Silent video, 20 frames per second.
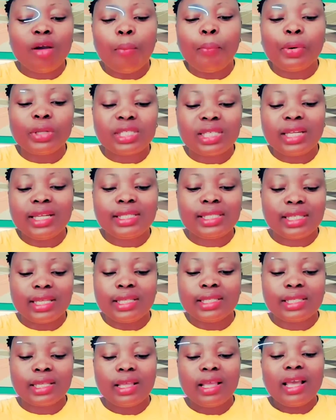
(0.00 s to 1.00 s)

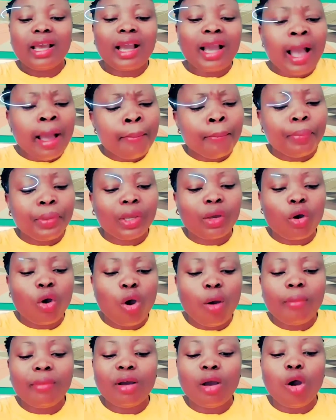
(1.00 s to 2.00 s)
Opportunities can
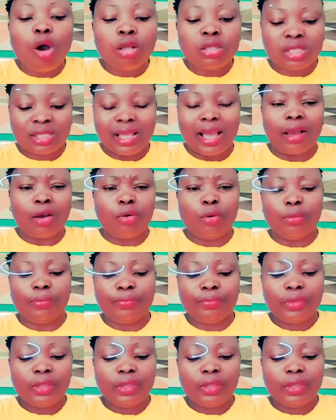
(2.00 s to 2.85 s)
become obstacle.